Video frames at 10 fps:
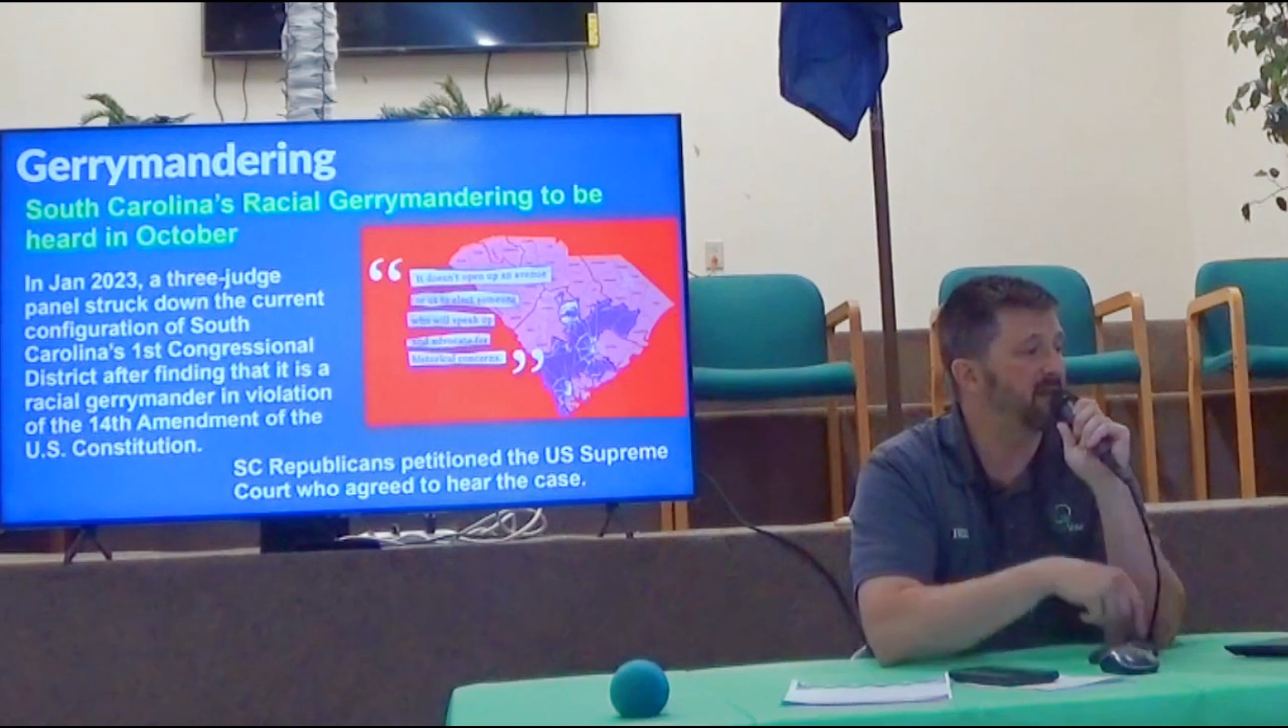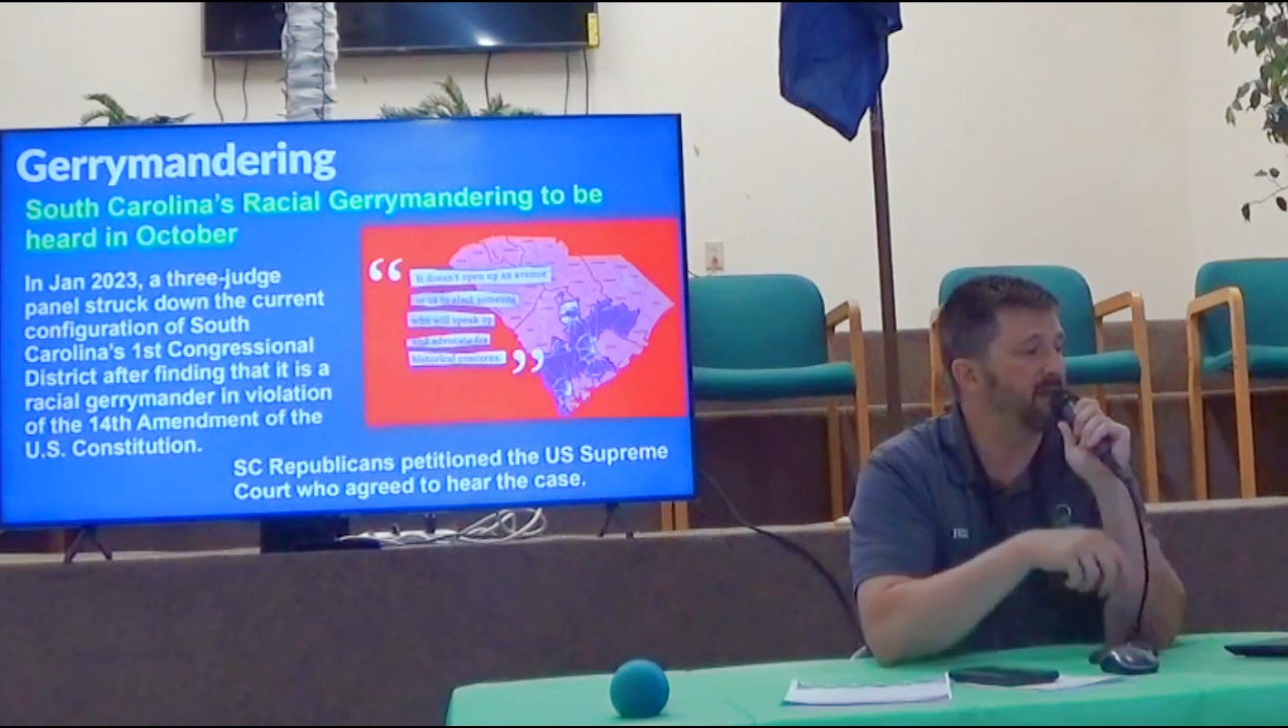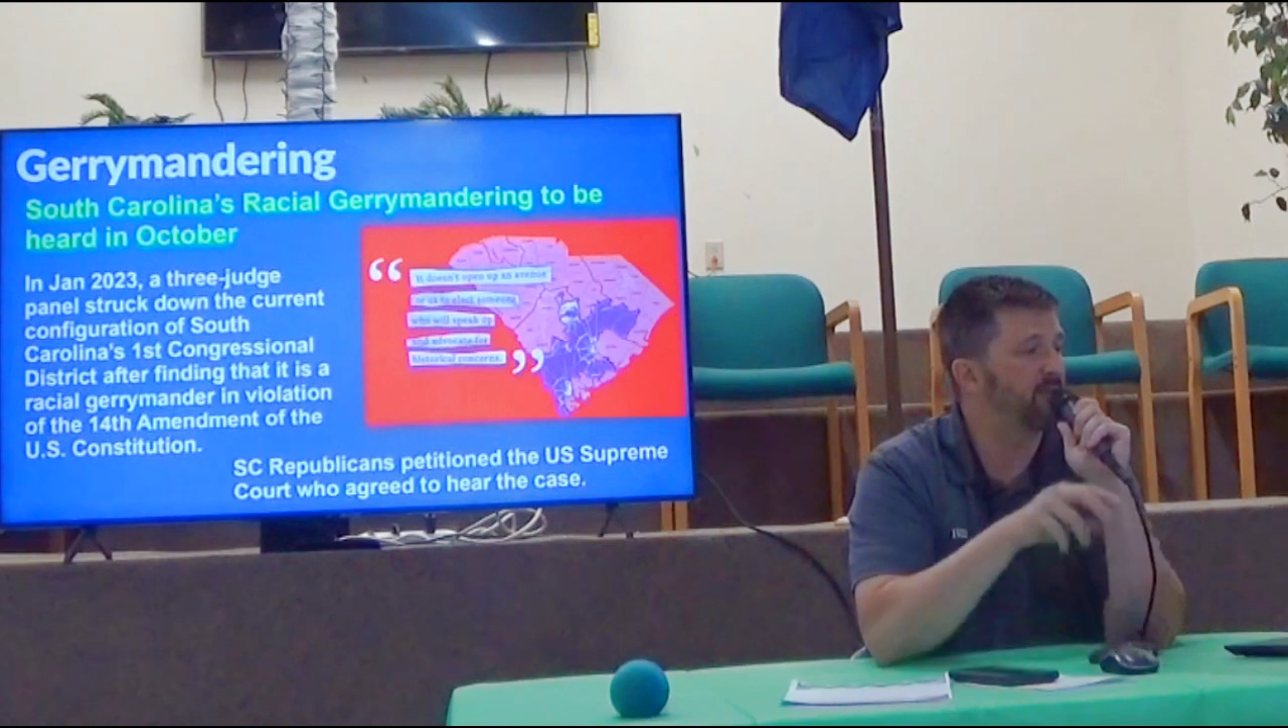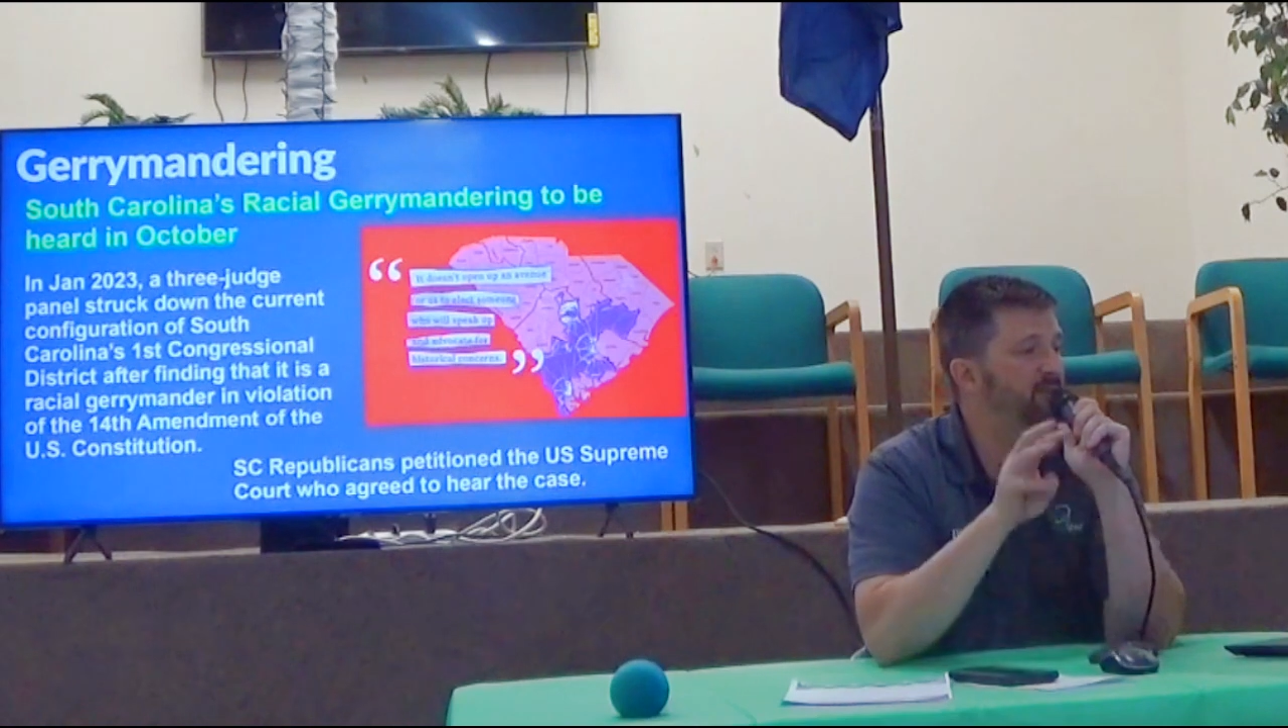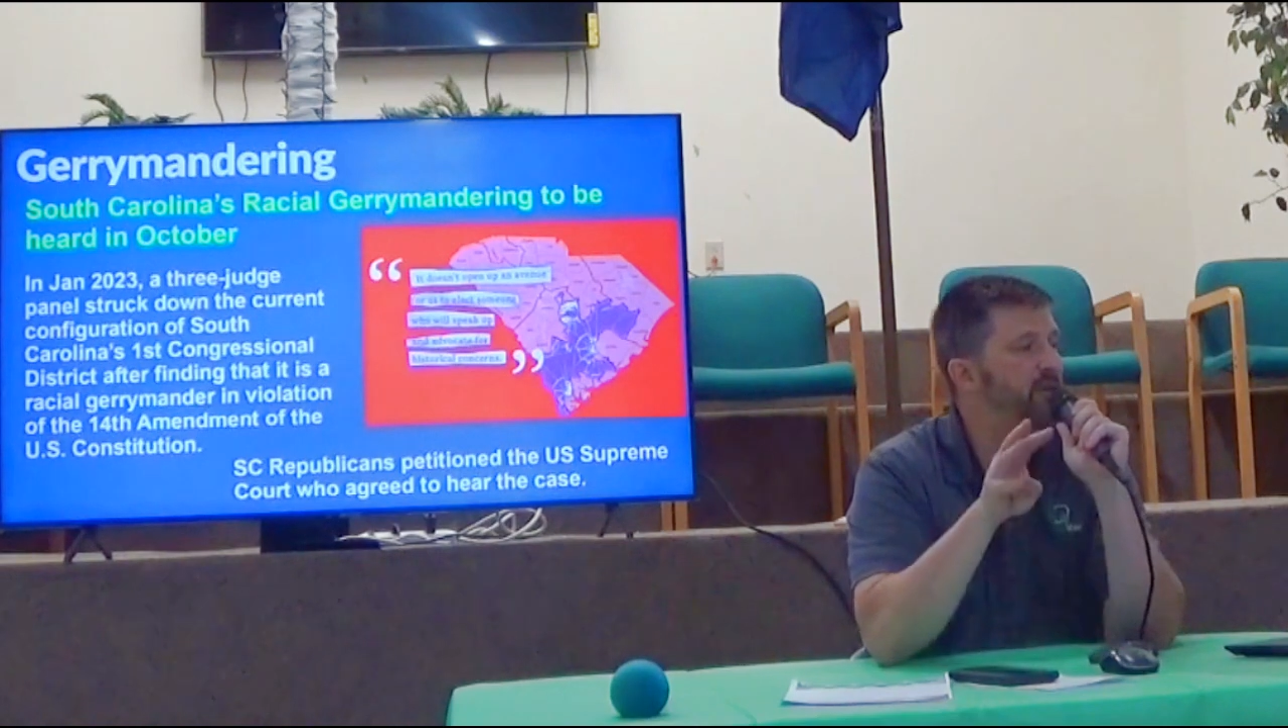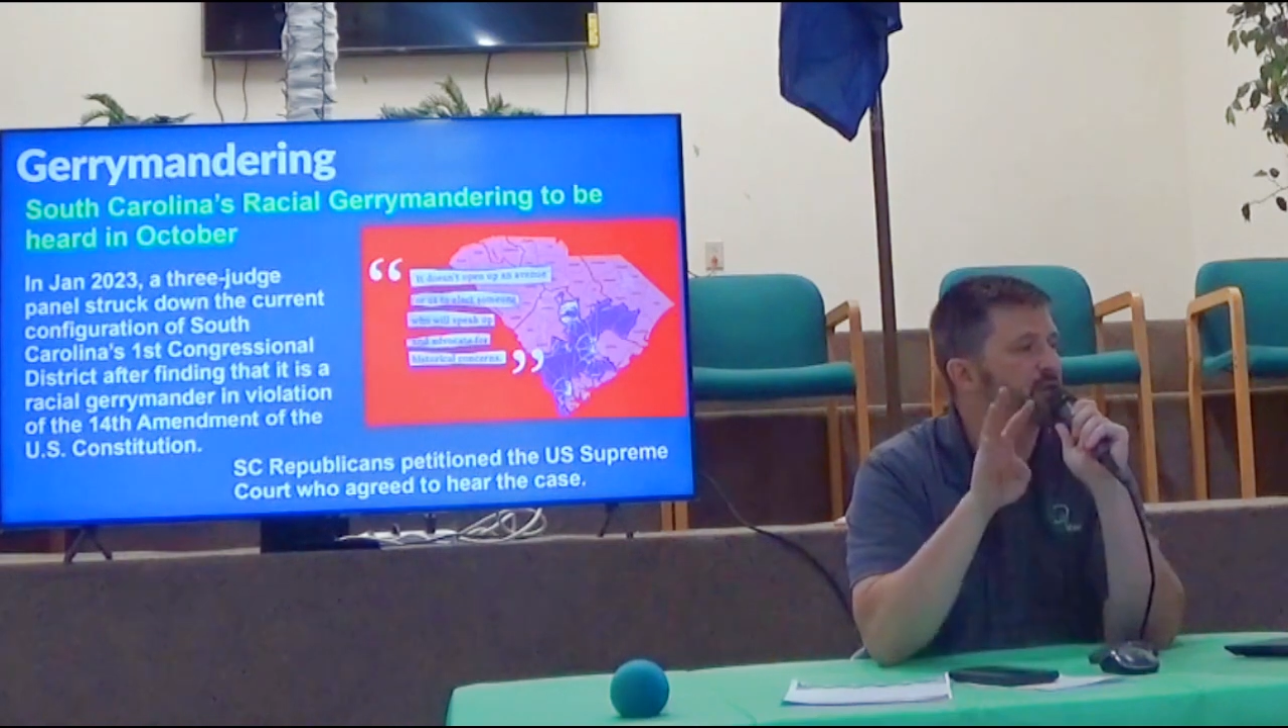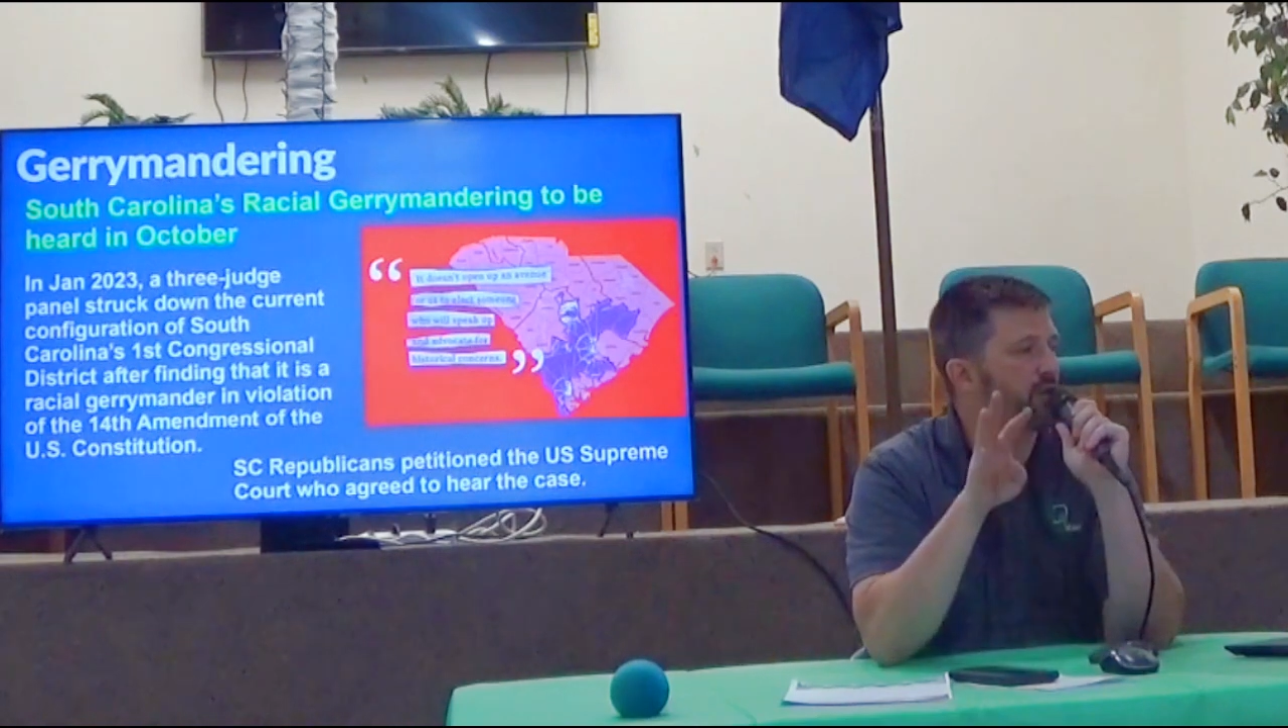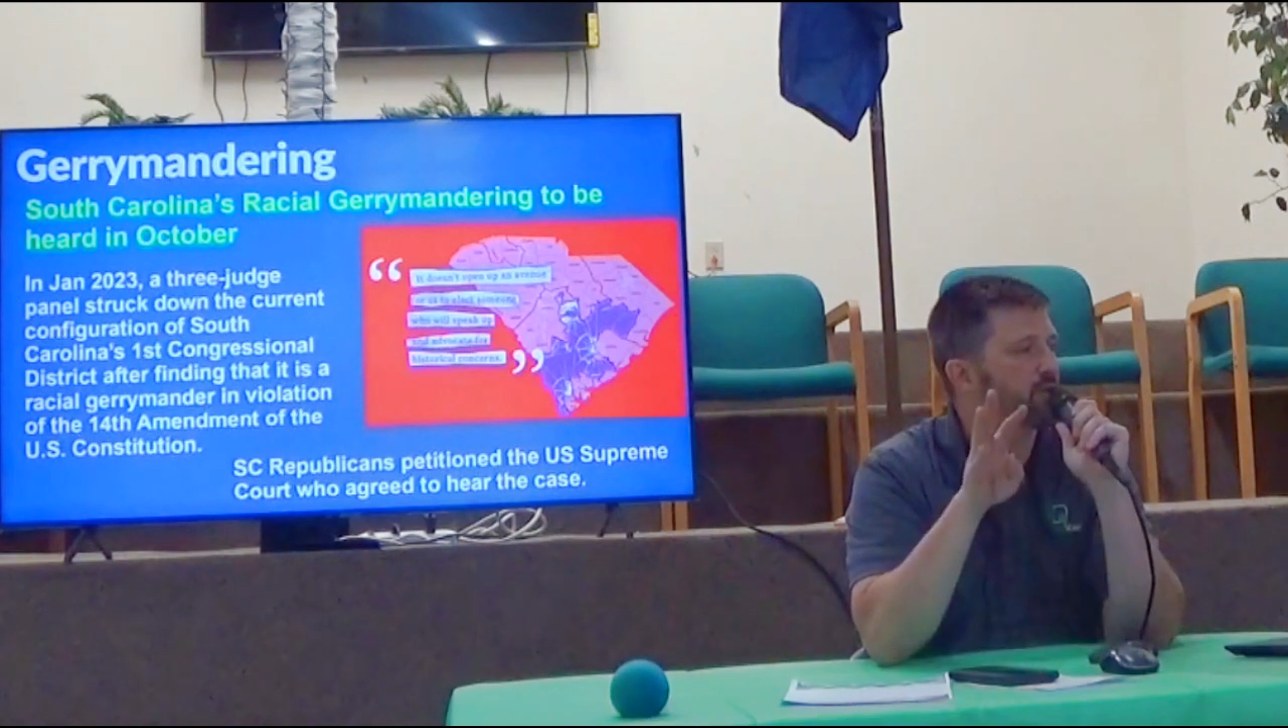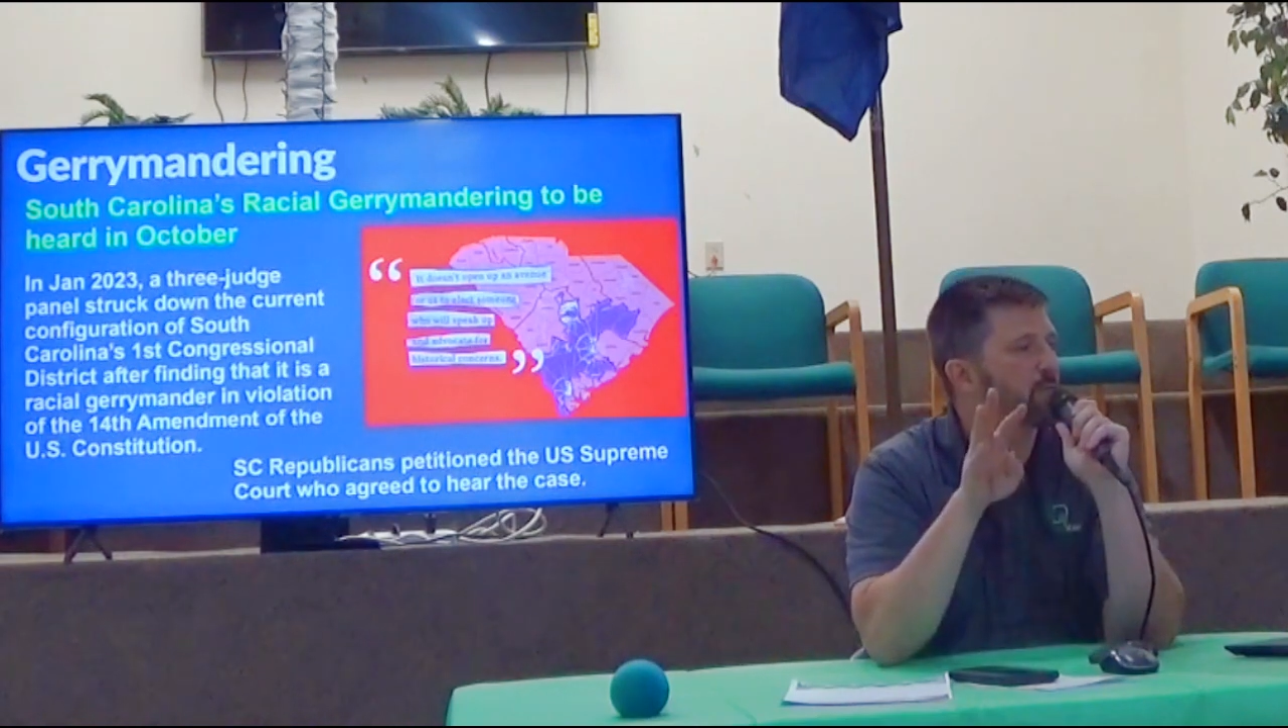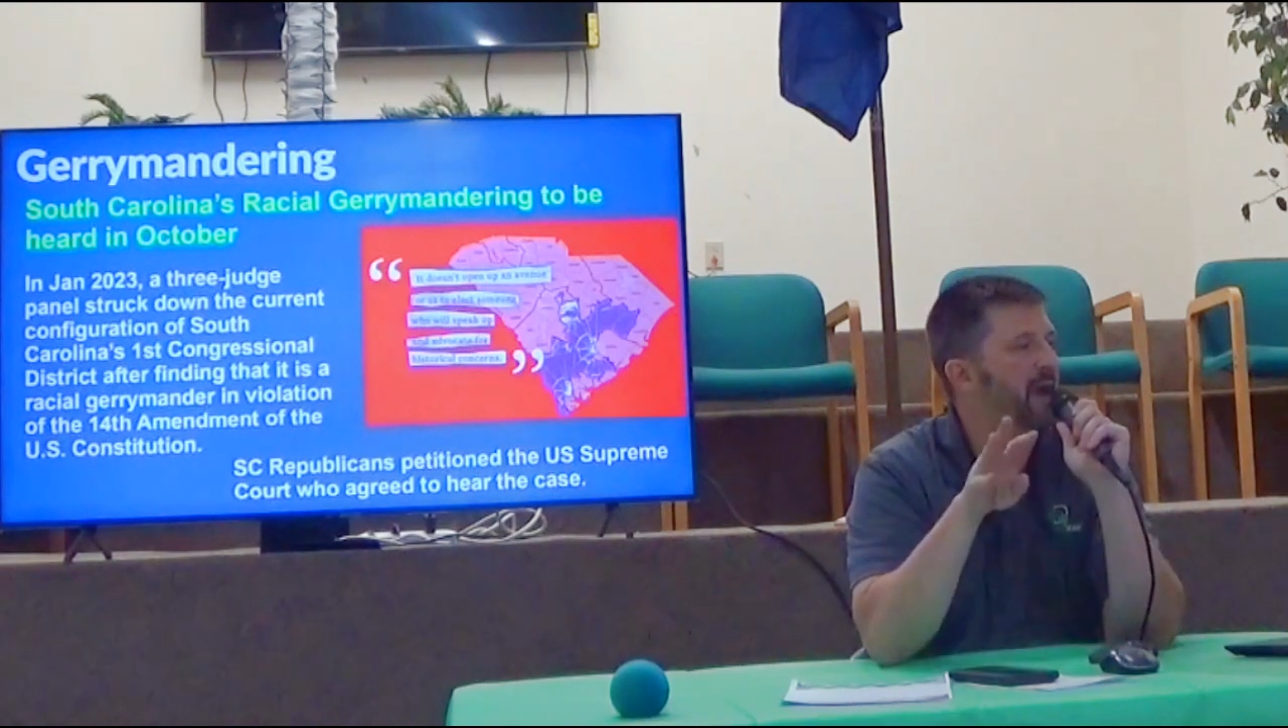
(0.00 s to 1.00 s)
uh, a three
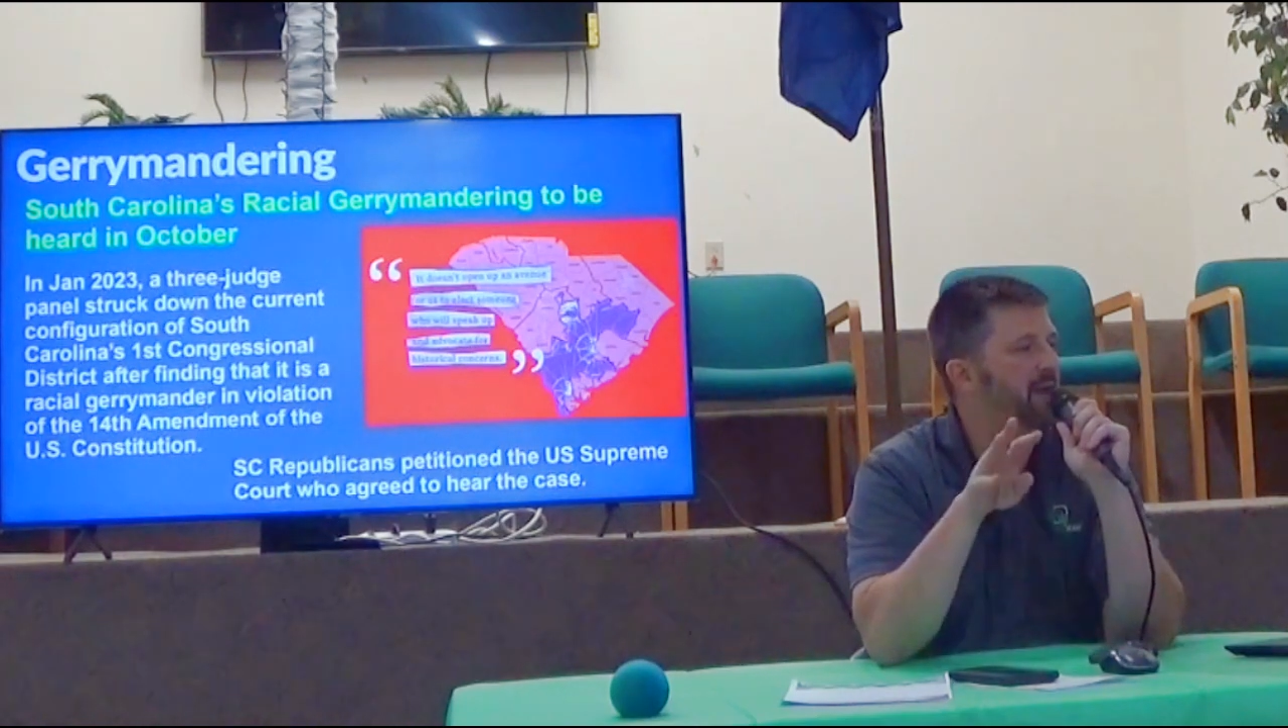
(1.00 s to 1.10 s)
judge